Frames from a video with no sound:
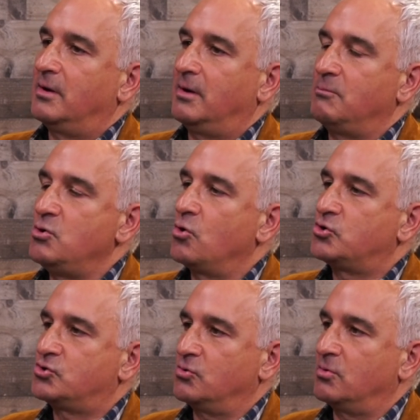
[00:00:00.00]
Um,
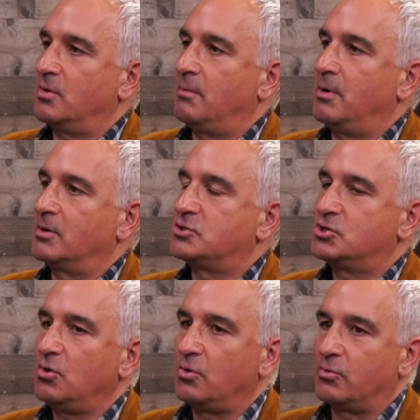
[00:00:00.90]
nurture among
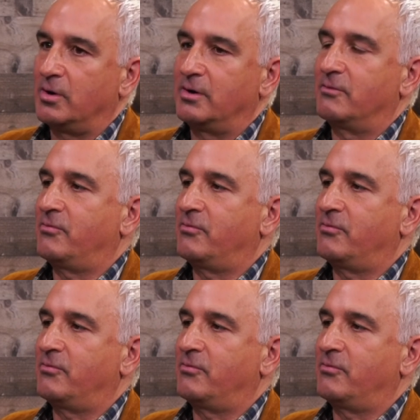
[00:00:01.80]
children